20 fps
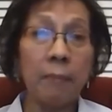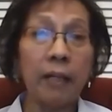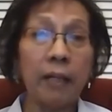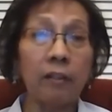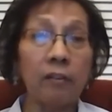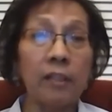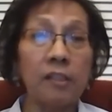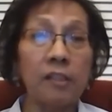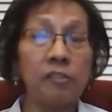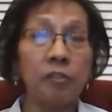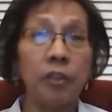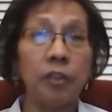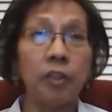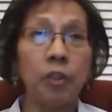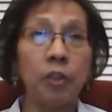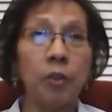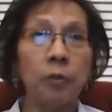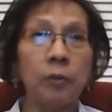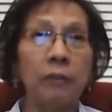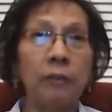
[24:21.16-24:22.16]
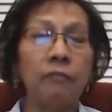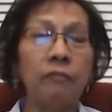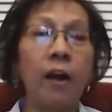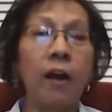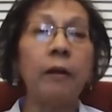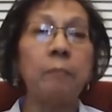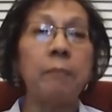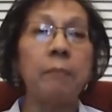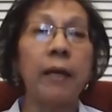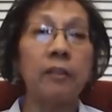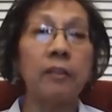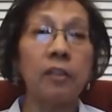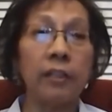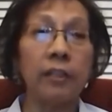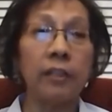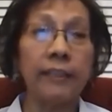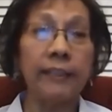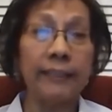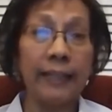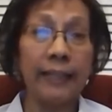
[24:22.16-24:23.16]
history too,
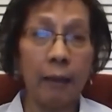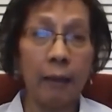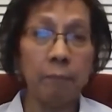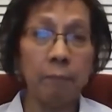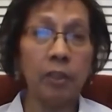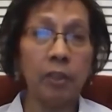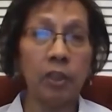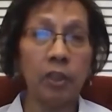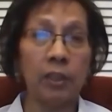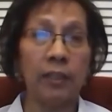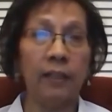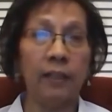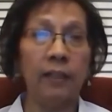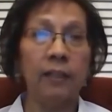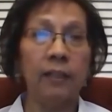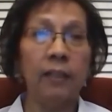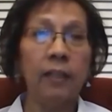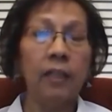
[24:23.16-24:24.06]
environmentally damaging